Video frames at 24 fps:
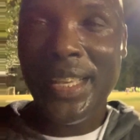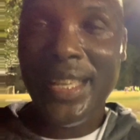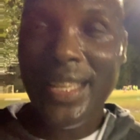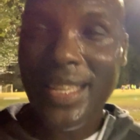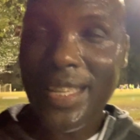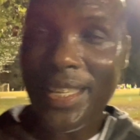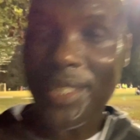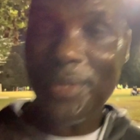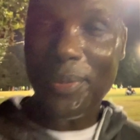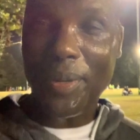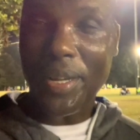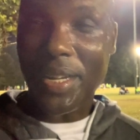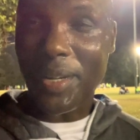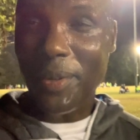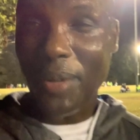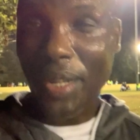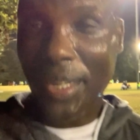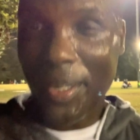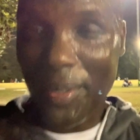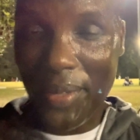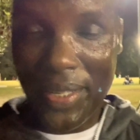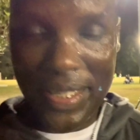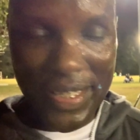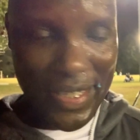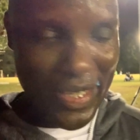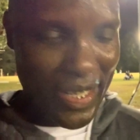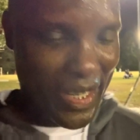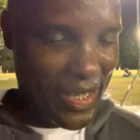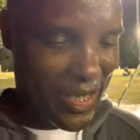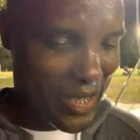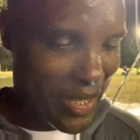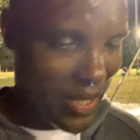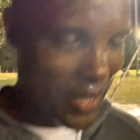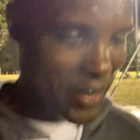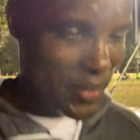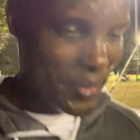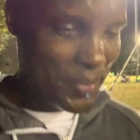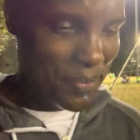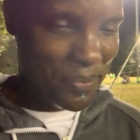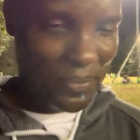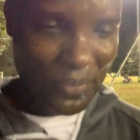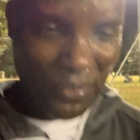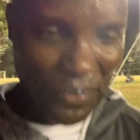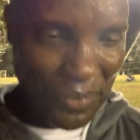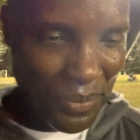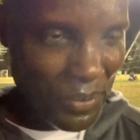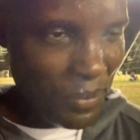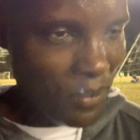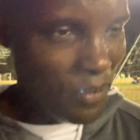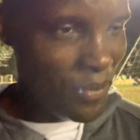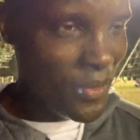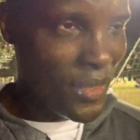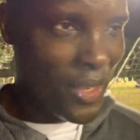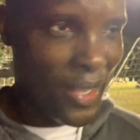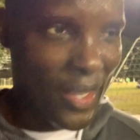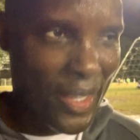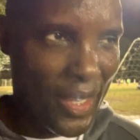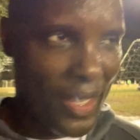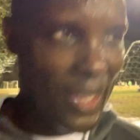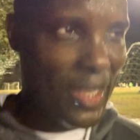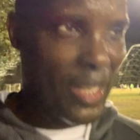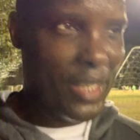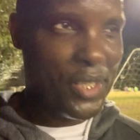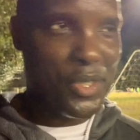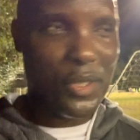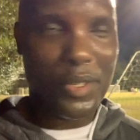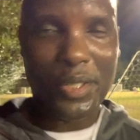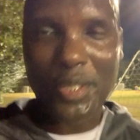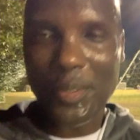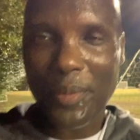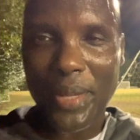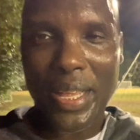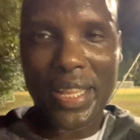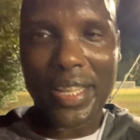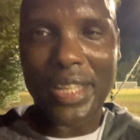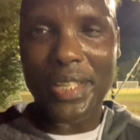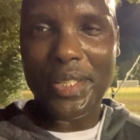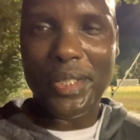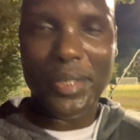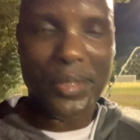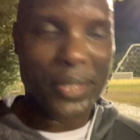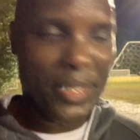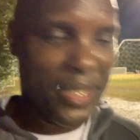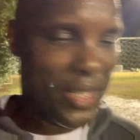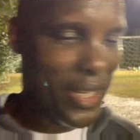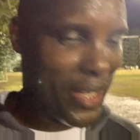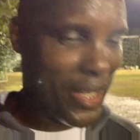is Wakawaka Wednesdays. That's the only way I can do it.